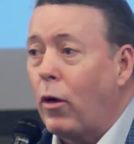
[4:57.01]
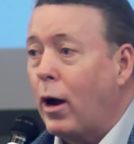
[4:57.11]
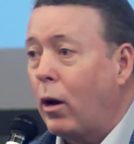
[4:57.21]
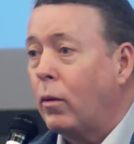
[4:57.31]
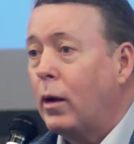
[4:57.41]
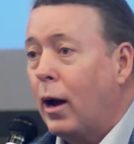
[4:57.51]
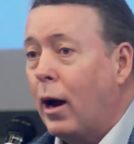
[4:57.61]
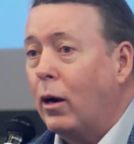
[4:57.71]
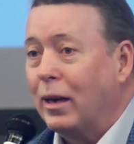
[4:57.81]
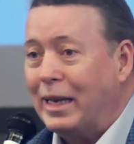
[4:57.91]

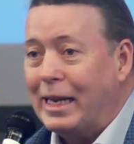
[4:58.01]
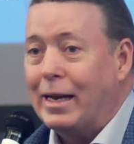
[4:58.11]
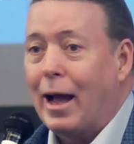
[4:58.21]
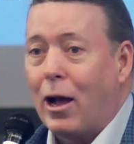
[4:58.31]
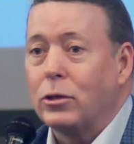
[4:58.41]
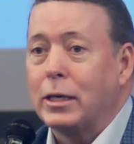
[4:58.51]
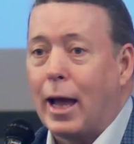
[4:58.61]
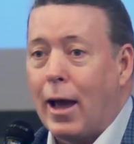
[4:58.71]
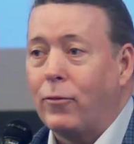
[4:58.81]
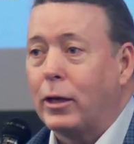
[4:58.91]
our lead housing
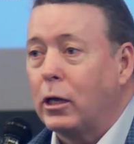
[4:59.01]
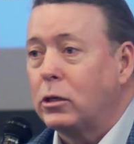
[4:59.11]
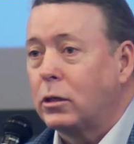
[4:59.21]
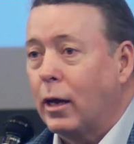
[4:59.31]
advocates,